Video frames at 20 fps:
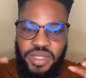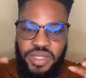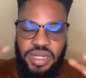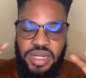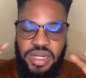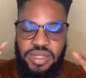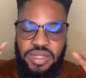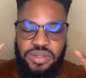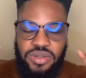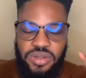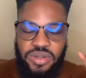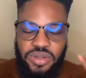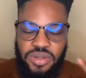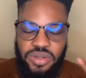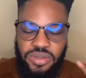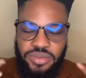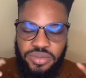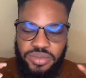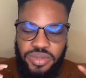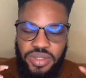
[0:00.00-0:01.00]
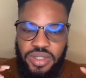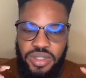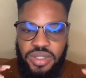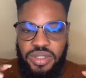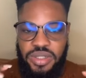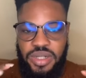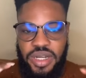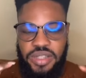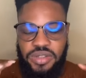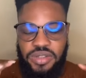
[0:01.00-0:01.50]
And I saw,
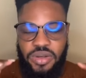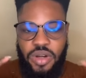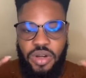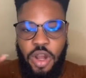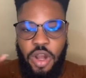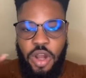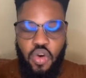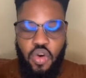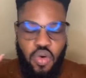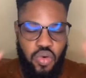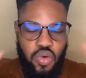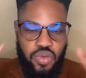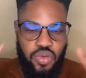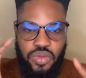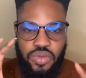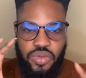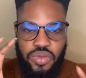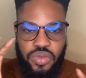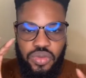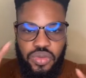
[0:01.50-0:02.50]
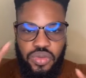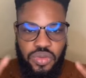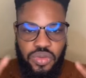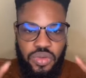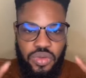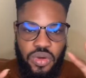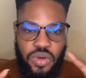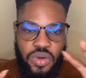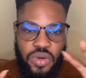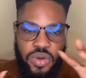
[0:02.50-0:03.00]
I saw clothes
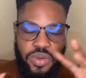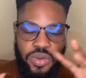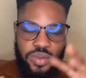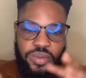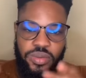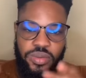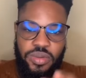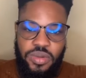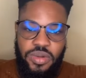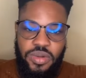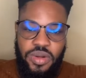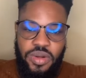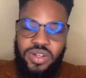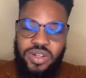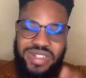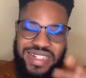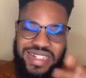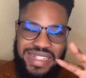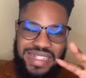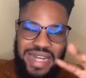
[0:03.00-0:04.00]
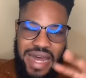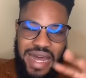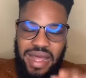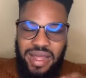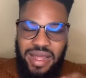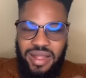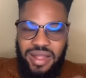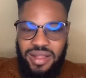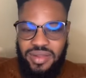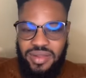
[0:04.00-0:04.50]
on the car.
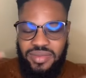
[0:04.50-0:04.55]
